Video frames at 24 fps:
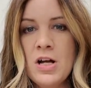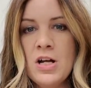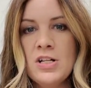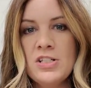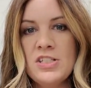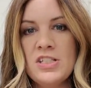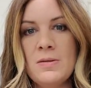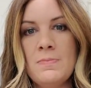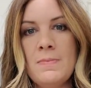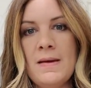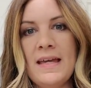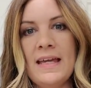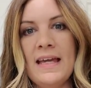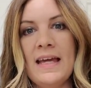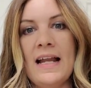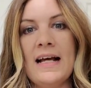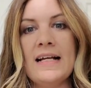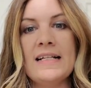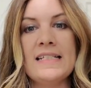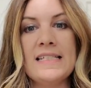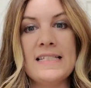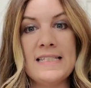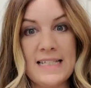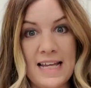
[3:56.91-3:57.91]
to make it a
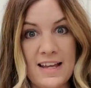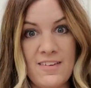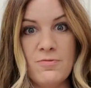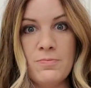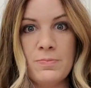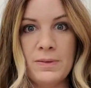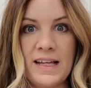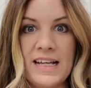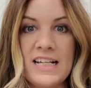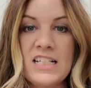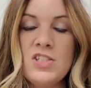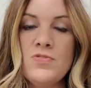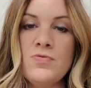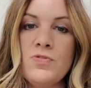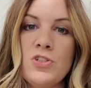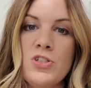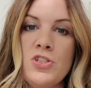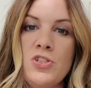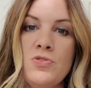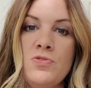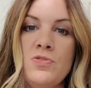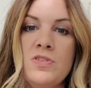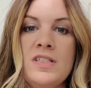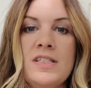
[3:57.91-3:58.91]
safe place for
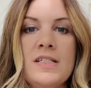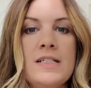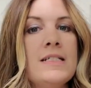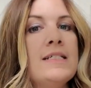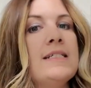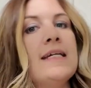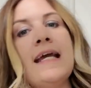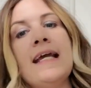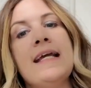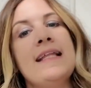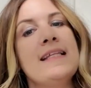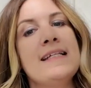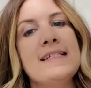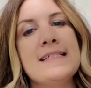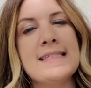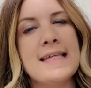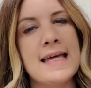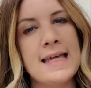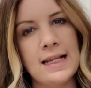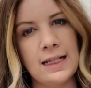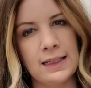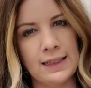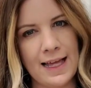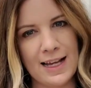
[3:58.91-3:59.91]
students to take these
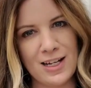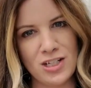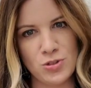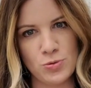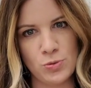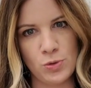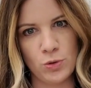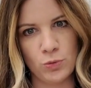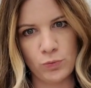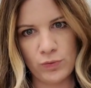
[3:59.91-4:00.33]
intellectual